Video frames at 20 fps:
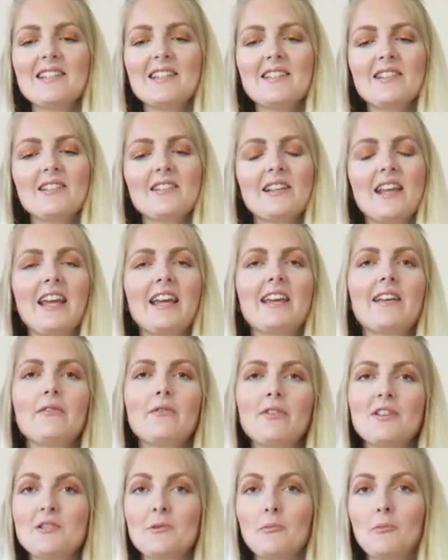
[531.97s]
This is an
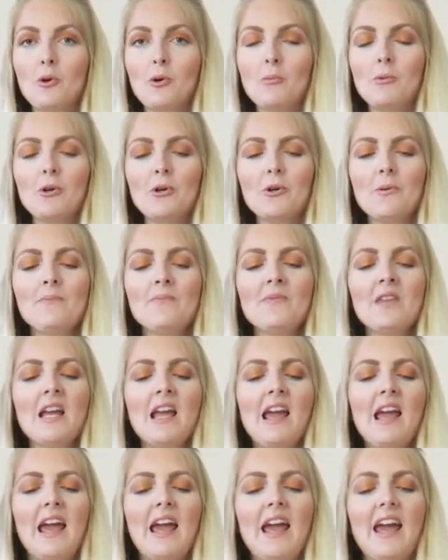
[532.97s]
invisible bubble,
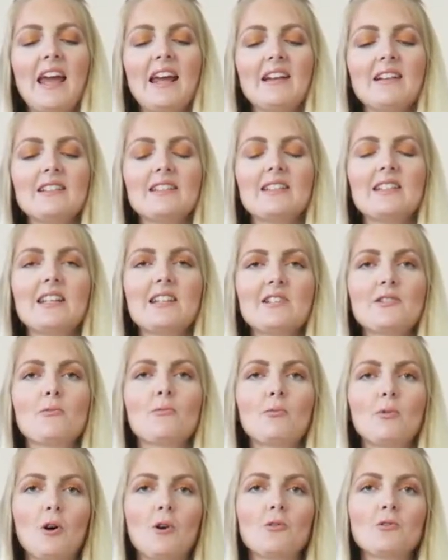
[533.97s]
and this
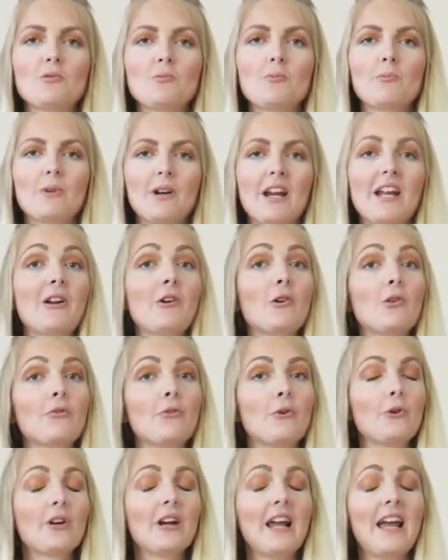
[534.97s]
won't break
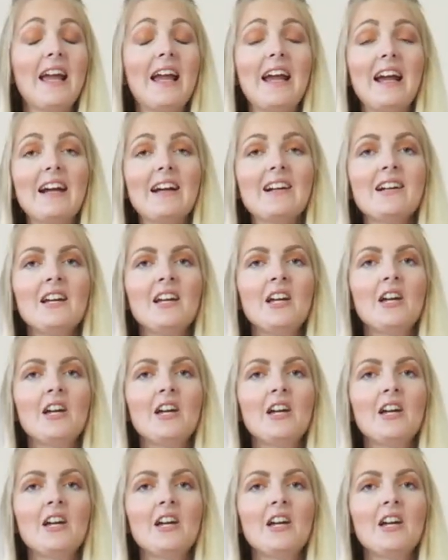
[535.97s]
off your hair.